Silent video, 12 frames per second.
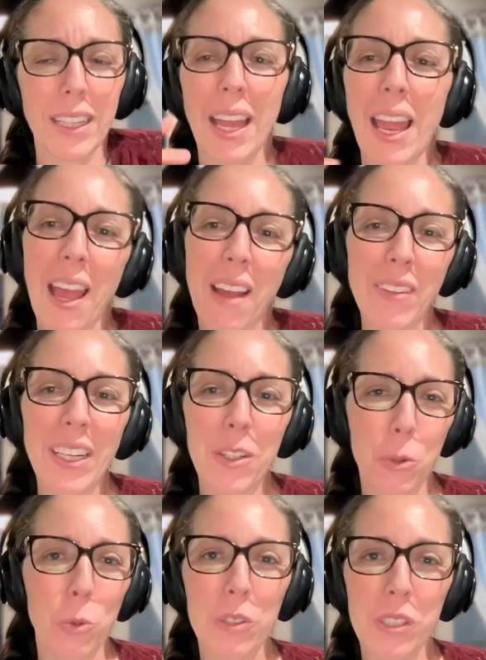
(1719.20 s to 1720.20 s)
Having
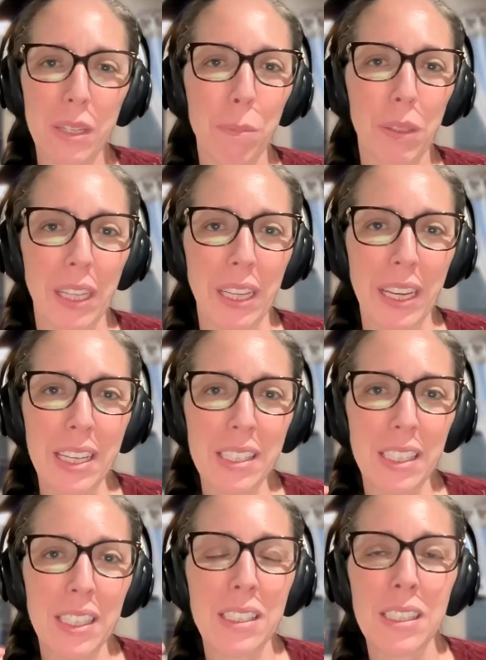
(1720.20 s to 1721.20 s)
tools in
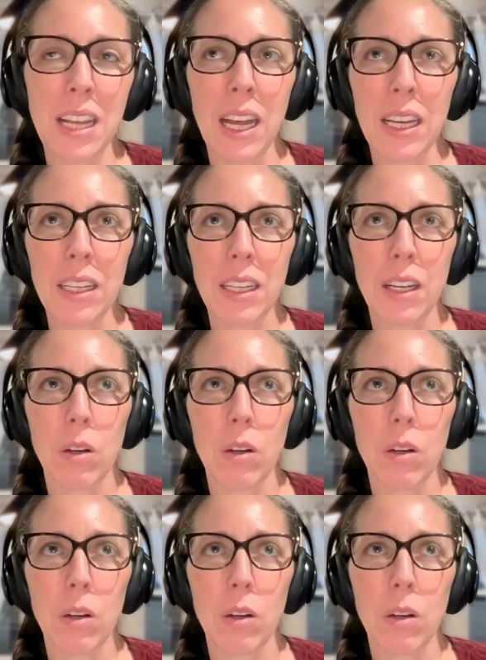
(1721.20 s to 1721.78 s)
place is not